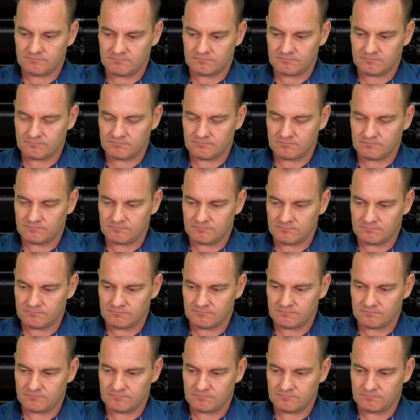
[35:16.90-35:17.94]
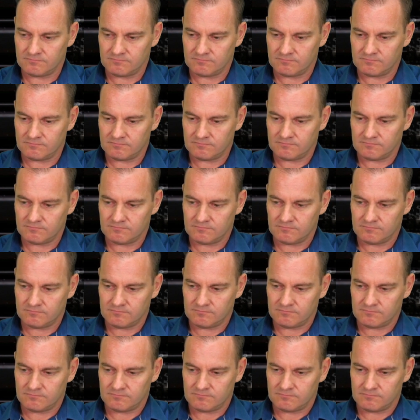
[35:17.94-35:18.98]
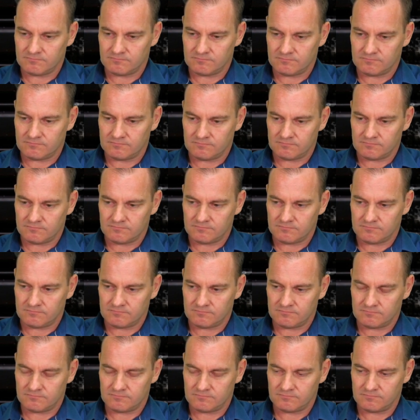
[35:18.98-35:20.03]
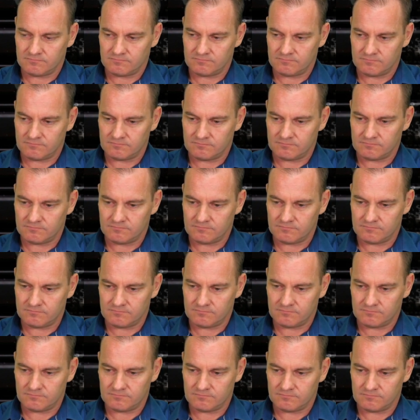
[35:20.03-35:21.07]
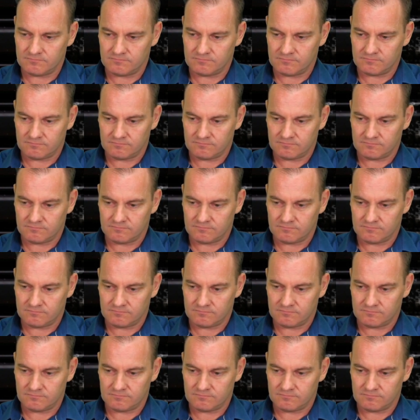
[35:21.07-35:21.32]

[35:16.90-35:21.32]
(not speaking)